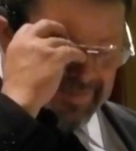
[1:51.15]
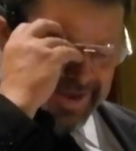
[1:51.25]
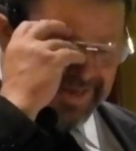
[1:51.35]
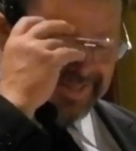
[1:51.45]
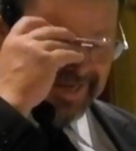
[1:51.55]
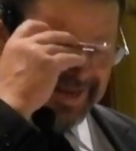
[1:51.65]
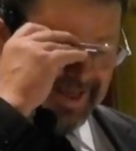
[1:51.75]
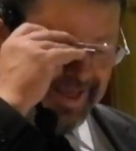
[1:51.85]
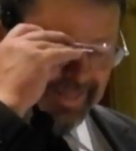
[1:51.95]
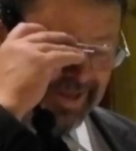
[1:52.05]
come easy.
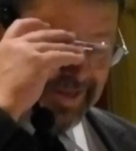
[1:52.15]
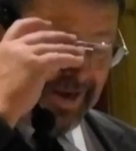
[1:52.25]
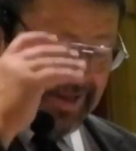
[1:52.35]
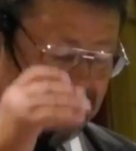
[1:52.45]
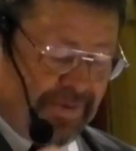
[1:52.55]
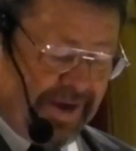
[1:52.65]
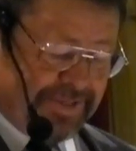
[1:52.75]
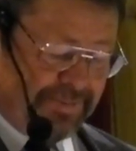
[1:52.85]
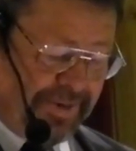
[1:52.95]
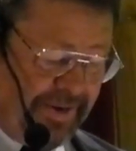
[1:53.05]
They dug the
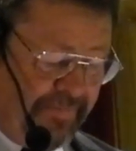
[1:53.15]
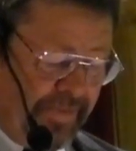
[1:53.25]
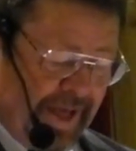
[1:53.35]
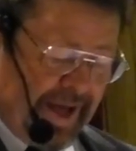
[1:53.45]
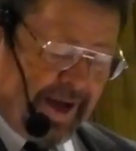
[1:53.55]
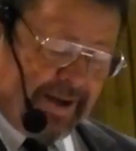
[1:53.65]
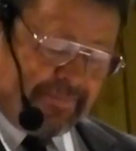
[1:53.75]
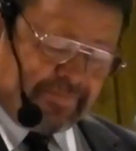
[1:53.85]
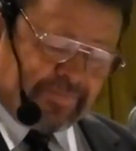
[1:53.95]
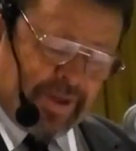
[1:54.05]
basement.
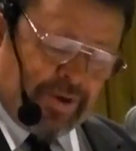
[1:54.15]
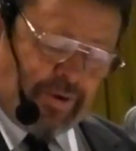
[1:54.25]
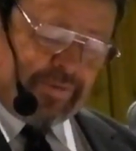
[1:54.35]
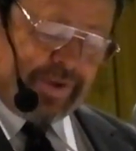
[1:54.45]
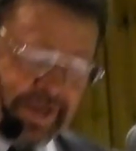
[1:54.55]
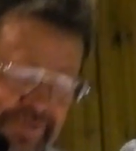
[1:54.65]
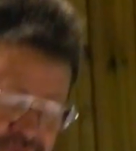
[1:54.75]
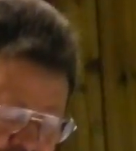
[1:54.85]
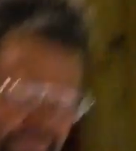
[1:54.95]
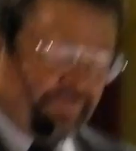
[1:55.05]
Over the next